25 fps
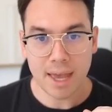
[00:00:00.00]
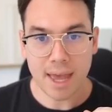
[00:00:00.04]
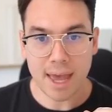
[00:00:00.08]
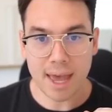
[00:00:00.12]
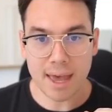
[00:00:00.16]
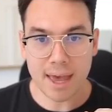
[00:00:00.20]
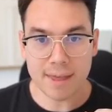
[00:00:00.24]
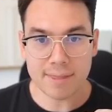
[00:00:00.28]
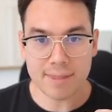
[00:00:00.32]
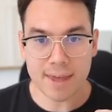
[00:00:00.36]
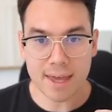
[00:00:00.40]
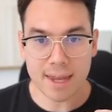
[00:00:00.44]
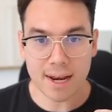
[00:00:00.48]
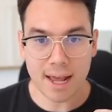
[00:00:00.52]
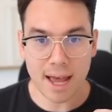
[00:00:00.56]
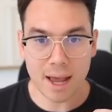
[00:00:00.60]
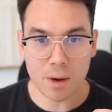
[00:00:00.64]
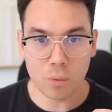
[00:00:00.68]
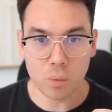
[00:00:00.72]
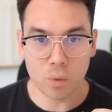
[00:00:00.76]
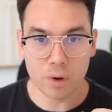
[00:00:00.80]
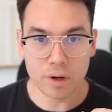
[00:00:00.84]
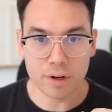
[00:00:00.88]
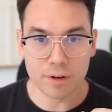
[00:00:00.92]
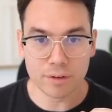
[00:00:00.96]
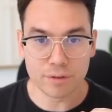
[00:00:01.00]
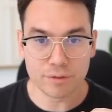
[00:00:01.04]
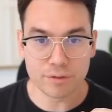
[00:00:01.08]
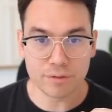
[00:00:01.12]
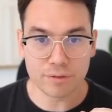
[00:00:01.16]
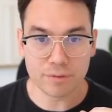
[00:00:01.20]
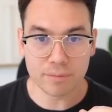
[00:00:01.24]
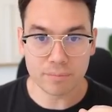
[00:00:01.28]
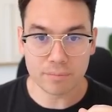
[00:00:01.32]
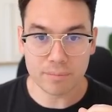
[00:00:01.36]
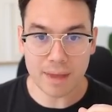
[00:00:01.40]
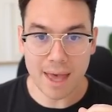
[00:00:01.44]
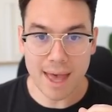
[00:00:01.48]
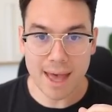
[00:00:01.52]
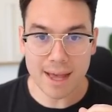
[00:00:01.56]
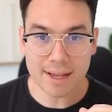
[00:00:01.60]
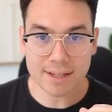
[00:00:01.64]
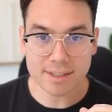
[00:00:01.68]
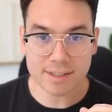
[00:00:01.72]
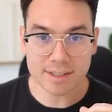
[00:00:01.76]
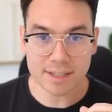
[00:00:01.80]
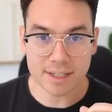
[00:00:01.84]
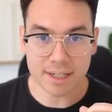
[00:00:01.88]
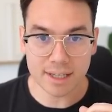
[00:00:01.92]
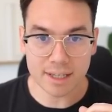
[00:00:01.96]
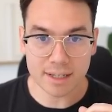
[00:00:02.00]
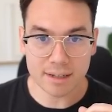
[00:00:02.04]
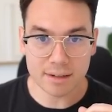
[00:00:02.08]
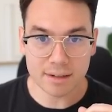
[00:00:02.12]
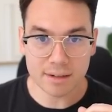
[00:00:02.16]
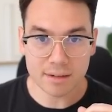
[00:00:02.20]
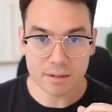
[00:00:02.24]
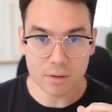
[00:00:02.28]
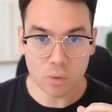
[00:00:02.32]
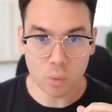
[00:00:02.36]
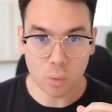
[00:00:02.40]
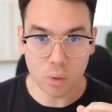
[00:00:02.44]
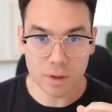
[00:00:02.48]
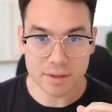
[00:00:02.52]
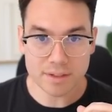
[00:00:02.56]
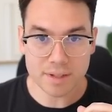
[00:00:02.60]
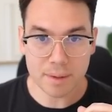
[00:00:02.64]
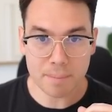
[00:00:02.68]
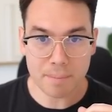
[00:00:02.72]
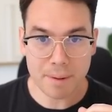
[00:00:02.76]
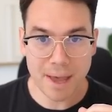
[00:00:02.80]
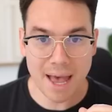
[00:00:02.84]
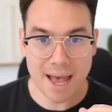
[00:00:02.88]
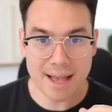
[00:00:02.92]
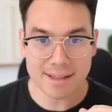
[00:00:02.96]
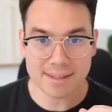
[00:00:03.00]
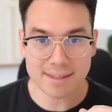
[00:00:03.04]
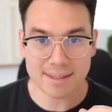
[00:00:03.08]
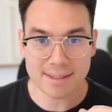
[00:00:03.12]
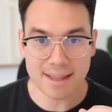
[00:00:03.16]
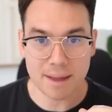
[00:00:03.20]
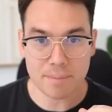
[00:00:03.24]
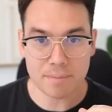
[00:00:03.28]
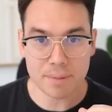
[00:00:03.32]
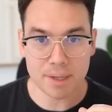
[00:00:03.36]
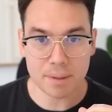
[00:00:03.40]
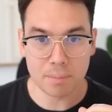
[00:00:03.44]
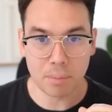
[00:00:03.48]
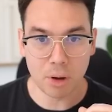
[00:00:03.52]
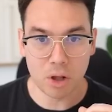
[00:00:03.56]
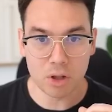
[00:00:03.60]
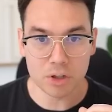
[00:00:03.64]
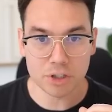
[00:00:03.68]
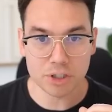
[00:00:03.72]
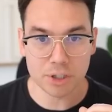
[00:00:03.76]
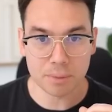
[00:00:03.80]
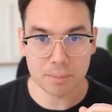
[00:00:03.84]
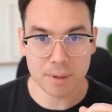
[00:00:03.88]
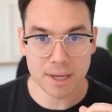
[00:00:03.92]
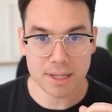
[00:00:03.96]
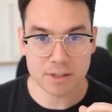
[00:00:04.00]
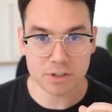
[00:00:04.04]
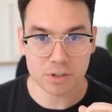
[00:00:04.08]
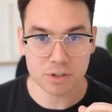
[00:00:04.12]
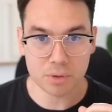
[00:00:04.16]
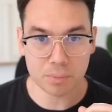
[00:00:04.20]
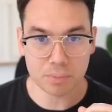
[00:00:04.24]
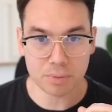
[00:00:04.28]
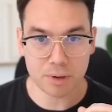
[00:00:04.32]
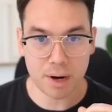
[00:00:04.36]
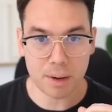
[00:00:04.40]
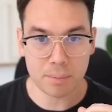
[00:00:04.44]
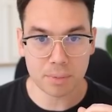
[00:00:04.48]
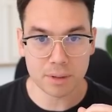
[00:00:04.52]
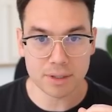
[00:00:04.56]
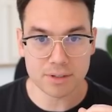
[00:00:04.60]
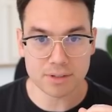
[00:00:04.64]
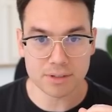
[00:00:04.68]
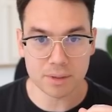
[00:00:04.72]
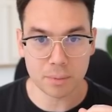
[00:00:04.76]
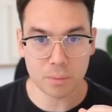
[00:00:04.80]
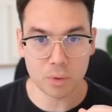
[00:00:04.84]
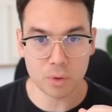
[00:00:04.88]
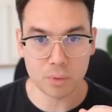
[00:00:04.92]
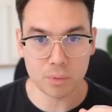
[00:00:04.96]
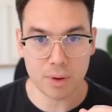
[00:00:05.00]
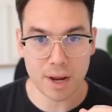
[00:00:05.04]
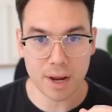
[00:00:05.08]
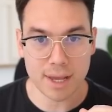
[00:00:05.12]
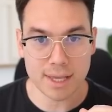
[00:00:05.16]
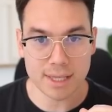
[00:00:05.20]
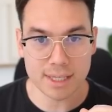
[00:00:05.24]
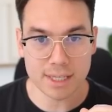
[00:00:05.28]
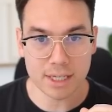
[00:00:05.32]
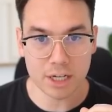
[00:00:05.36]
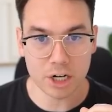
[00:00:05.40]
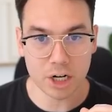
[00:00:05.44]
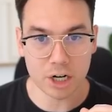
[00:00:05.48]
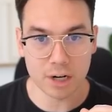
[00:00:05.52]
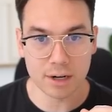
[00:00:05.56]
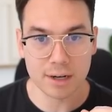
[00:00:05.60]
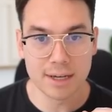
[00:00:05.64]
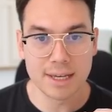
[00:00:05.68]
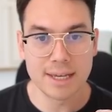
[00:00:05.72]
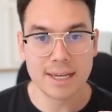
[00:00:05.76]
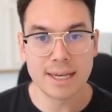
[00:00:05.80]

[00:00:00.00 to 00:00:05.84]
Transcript: and then I would have exited once it passed that mid-Bollinger Band, so probably somewhere right here.